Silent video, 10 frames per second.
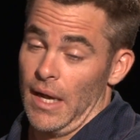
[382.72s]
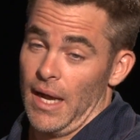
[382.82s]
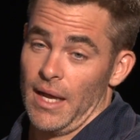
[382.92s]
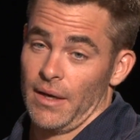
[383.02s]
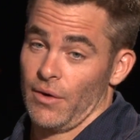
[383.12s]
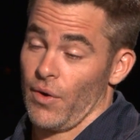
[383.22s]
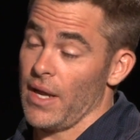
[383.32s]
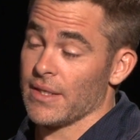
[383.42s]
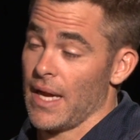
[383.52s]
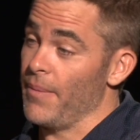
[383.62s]
I had a
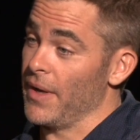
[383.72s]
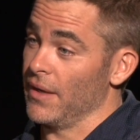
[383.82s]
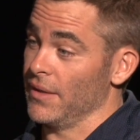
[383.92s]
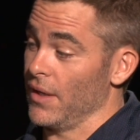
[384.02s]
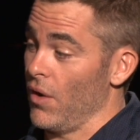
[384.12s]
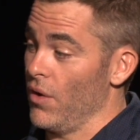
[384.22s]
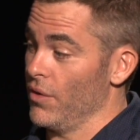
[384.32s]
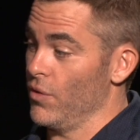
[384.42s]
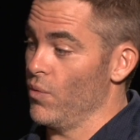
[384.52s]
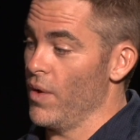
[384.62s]
great time in Italy.
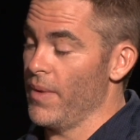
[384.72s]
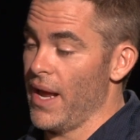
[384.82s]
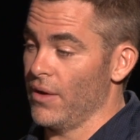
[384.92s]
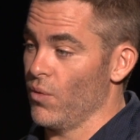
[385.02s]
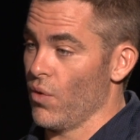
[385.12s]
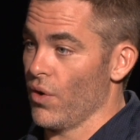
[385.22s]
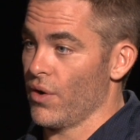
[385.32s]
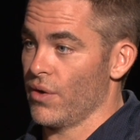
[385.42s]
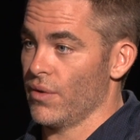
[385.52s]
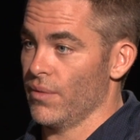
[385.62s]
The women had to
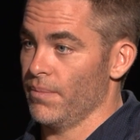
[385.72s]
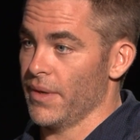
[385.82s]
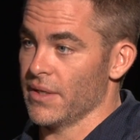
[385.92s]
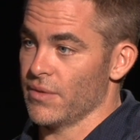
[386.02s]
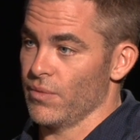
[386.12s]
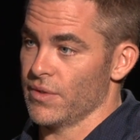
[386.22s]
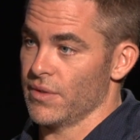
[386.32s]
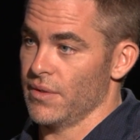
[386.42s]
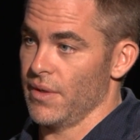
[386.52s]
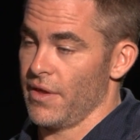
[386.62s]
work because it was
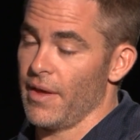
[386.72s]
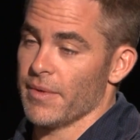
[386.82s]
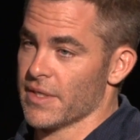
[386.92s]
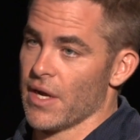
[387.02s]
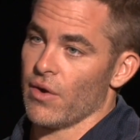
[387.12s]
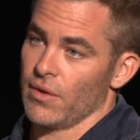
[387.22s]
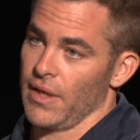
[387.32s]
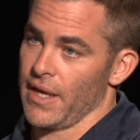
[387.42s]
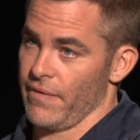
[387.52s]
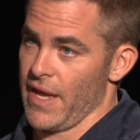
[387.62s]
the Themyscira, the
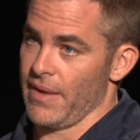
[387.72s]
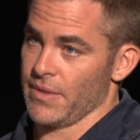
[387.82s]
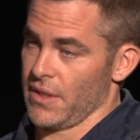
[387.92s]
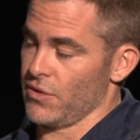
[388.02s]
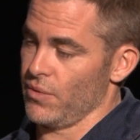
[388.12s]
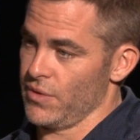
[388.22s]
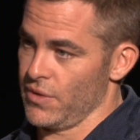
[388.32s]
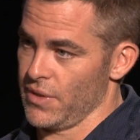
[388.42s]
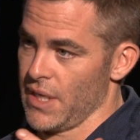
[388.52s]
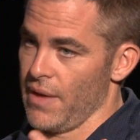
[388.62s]
land of the Amazon, so it was
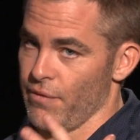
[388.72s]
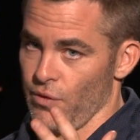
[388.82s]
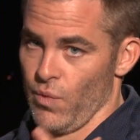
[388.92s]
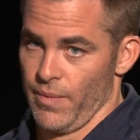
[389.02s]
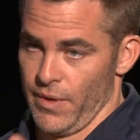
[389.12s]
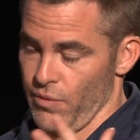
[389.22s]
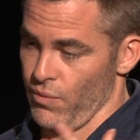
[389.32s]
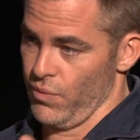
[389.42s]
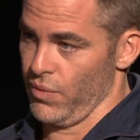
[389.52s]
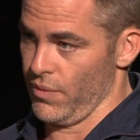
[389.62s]
the time for the women to,
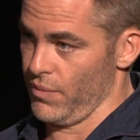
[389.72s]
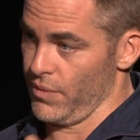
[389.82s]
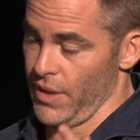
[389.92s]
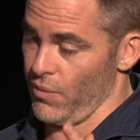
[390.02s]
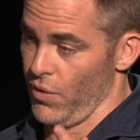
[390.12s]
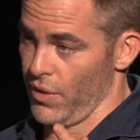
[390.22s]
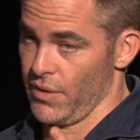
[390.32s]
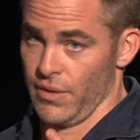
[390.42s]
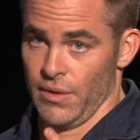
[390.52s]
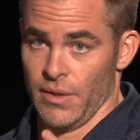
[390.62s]
they
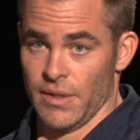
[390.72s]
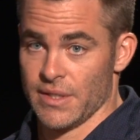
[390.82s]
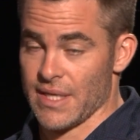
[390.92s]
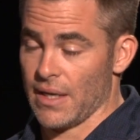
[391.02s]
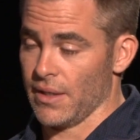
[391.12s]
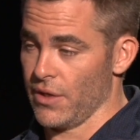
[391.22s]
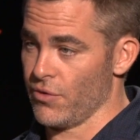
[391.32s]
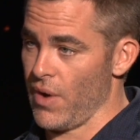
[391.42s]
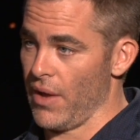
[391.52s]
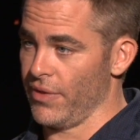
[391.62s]
worked steadily
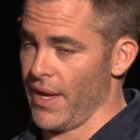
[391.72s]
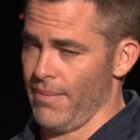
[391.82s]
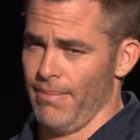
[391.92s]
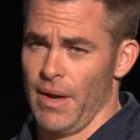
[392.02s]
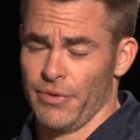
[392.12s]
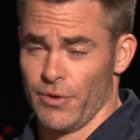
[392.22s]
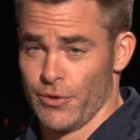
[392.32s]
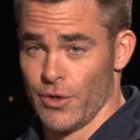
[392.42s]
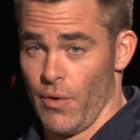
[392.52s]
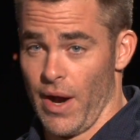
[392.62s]
throughout that month or
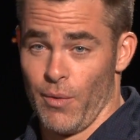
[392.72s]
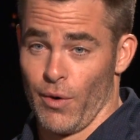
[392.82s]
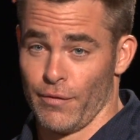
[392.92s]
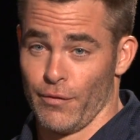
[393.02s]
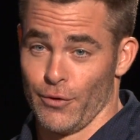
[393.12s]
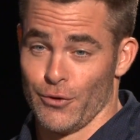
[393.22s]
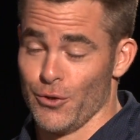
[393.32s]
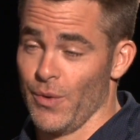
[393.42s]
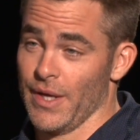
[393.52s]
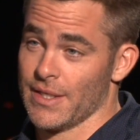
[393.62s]
so. I worked for
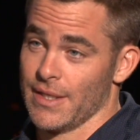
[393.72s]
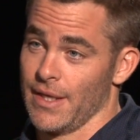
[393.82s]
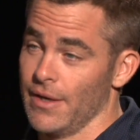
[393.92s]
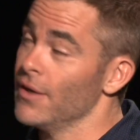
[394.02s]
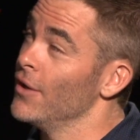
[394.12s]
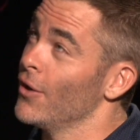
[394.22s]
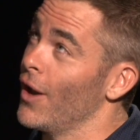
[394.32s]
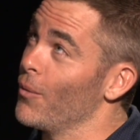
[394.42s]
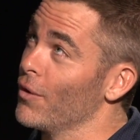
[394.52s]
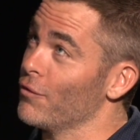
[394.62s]
2 weeks, and then
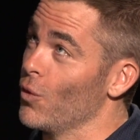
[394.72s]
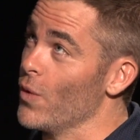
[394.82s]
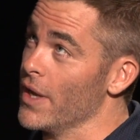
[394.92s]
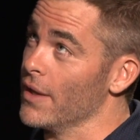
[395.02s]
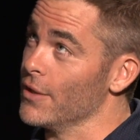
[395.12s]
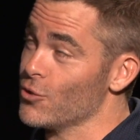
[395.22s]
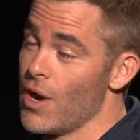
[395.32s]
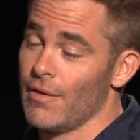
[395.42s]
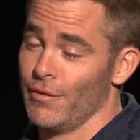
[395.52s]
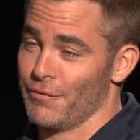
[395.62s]
I worked for a week, and then
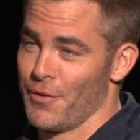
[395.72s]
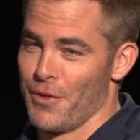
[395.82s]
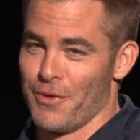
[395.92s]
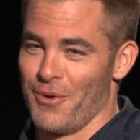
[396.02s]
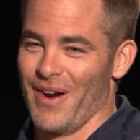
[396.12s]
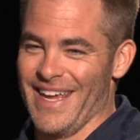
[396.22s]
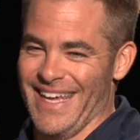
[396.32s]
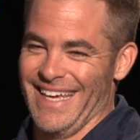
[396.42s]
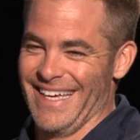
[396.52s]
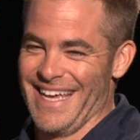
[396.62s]
traveled for
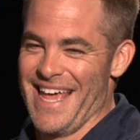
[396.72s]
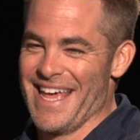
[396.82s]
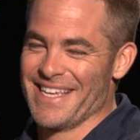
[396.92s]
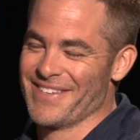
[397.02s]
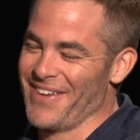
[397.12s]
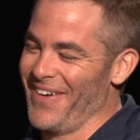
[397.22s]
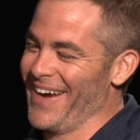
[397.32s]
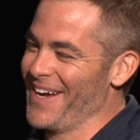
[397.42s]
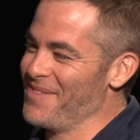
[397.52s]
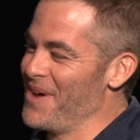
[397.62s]
three. So I
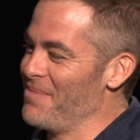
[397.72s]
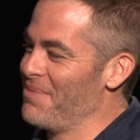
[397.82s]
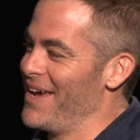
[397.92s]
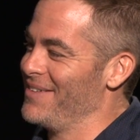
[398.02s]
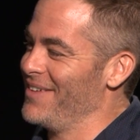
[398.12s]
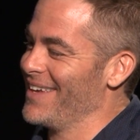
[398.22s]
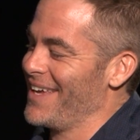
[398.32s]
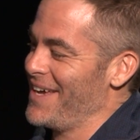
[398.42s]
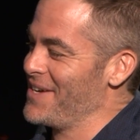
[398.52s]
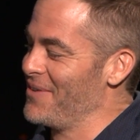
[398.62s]
got a paid
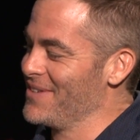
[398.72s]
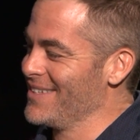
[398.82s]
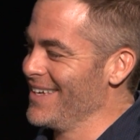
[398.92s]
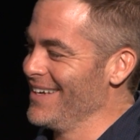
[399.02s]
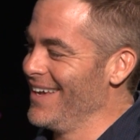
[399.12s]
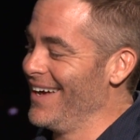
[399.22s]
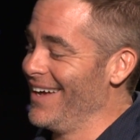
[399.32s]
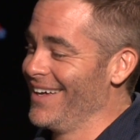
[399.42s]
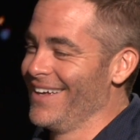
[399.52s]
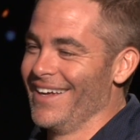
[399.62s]
vacation. I was in,
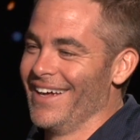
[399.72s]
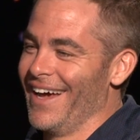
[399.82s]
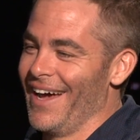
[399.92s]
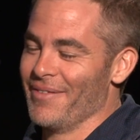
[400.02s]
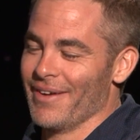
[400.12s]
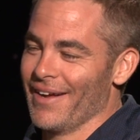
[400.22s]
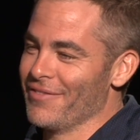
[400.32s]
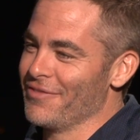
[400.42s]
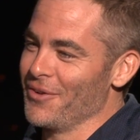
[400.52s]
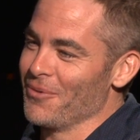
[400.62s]
I
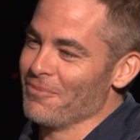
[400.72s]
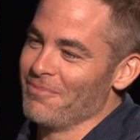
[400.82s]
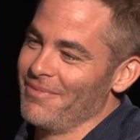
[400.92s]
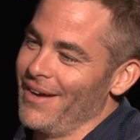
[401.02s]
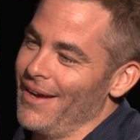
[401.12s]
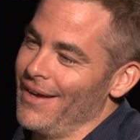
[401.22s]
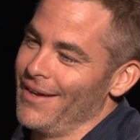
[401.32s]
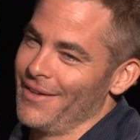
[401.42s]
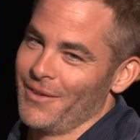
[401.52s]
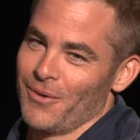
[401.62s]
feel
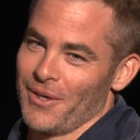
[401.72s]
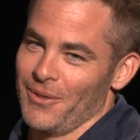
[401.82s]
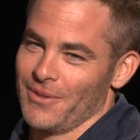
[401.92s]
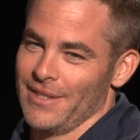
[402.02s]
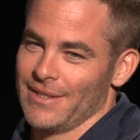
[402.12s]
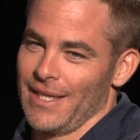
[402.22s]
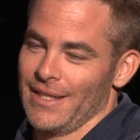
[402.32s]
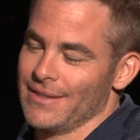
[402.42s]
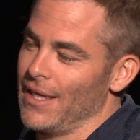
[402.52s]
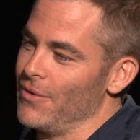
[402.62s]
a little guilty saying
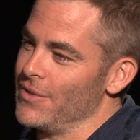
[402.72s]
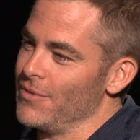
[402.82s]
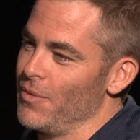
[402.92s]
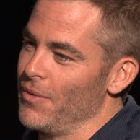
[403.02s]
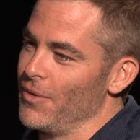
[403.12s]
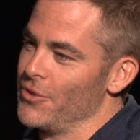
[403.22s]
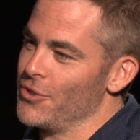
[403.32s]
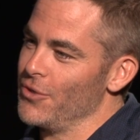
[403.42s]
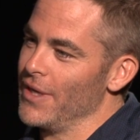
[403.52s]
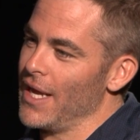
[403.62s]
this. We were
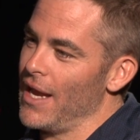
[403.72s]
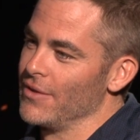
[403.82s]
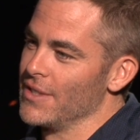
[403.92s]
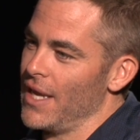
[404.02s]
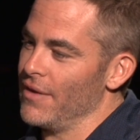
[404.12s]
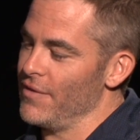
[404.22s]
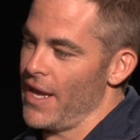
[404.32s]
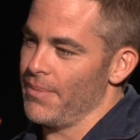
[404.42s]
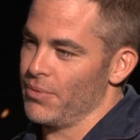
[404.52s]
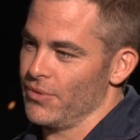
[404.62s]
shooting outside of
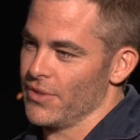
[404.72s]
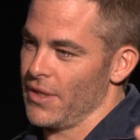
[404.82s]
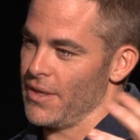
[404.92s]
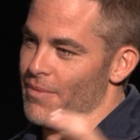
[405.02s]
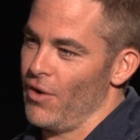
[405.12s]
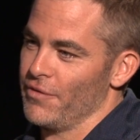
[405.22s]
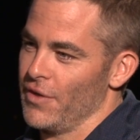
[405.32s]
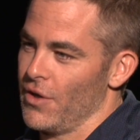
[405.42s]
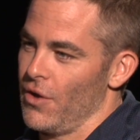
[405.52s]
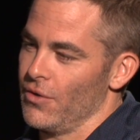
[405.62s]
Naples on the
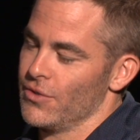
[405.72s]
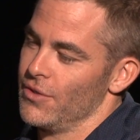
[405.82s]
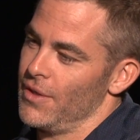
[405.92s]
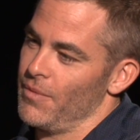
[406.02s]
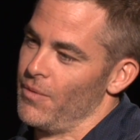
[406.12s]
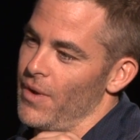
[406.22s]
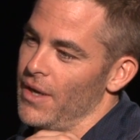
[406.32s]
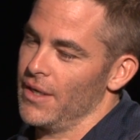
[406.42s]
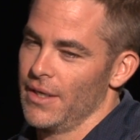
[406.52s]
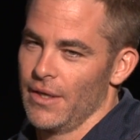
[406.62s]
Amalfi Coast. So then we
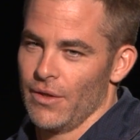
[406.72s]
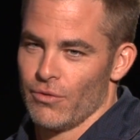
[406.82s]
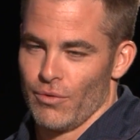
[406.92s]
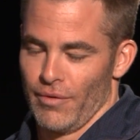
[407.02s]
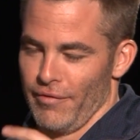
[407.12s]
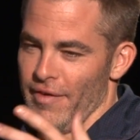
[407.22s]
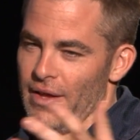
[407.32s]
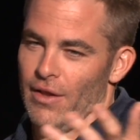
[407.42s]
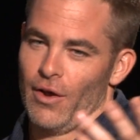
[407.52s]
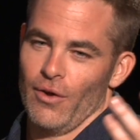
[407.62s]
went through
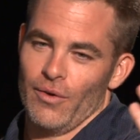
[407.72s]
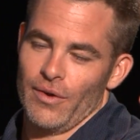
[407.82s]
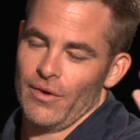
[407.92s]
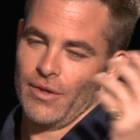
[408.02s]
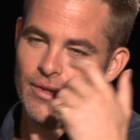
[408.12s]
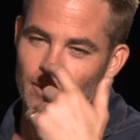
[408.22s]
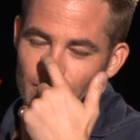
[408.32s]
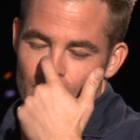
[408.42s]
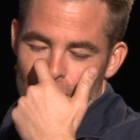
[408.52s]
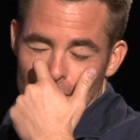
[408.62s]
Ravello and
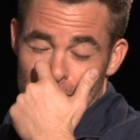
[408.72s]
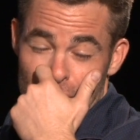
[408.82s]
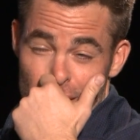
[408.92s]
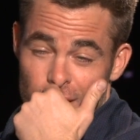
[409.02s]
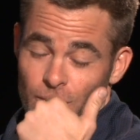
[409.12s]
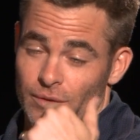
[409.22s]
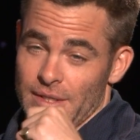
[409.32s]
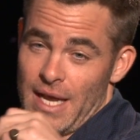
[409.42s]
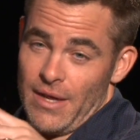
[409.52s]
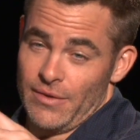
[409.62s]
through all the beautiful
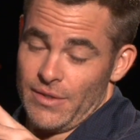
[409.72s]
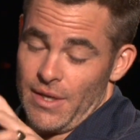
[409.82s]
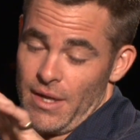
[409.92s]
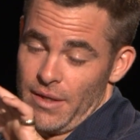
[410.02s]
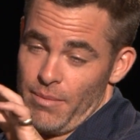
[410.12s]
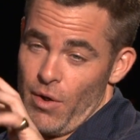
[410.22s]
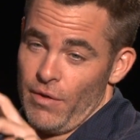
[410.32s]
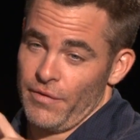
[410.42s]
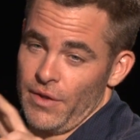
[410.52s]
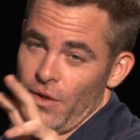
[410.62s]
towns on the
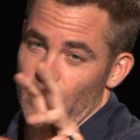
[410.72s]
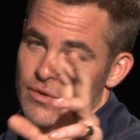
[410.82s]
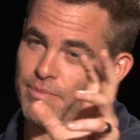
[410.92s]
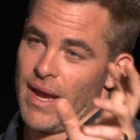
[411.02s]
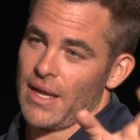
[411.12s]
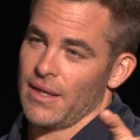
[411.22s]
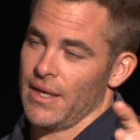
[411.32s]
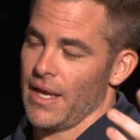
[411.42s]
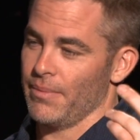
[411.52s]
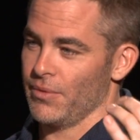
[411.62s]
Amalfi Coast, back to
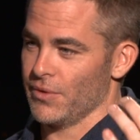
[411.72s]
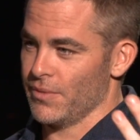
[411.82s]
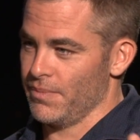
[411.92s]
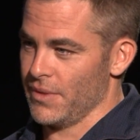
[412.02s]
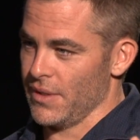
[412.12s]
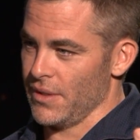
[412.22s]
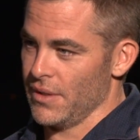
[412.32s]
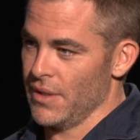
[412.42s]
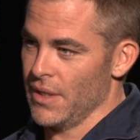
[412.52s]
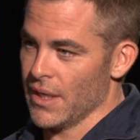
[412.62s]
Naples, to
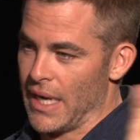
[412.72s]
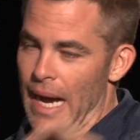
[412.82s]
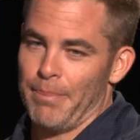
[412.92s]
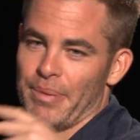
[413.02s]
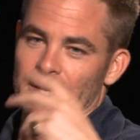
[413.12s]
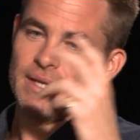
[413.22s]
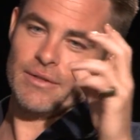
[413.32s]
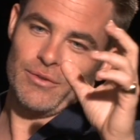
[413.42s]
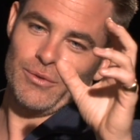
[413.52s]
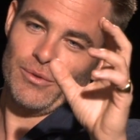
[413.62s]
Capri,
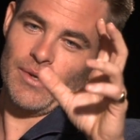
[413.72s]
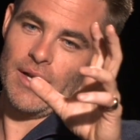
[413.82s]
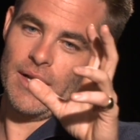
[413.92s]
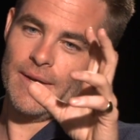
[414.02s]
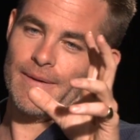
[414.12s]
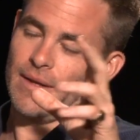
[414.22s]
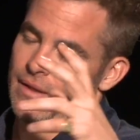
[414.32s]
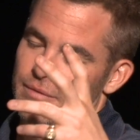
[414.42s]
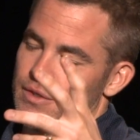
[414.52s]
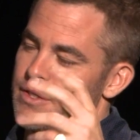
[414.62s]
to, I
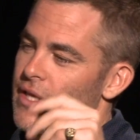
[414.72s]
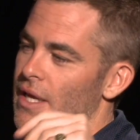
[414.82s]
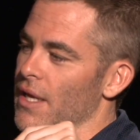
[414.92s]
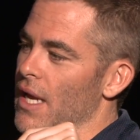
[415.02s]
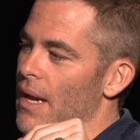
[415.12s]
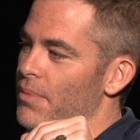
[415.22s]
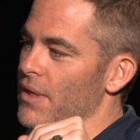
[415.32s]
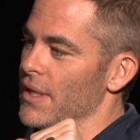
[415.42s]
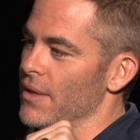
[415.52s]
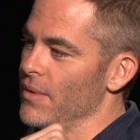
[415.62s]
love just saying
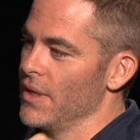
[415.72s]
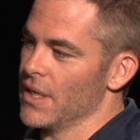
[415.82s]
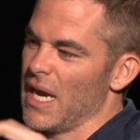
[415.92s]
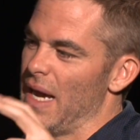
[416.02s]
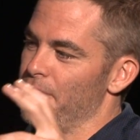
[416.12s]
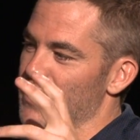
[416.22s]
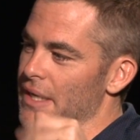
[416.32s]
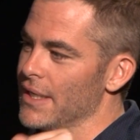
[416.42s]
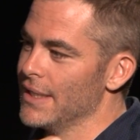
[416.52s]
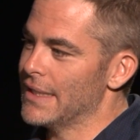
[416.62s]
Capri that way, Capri.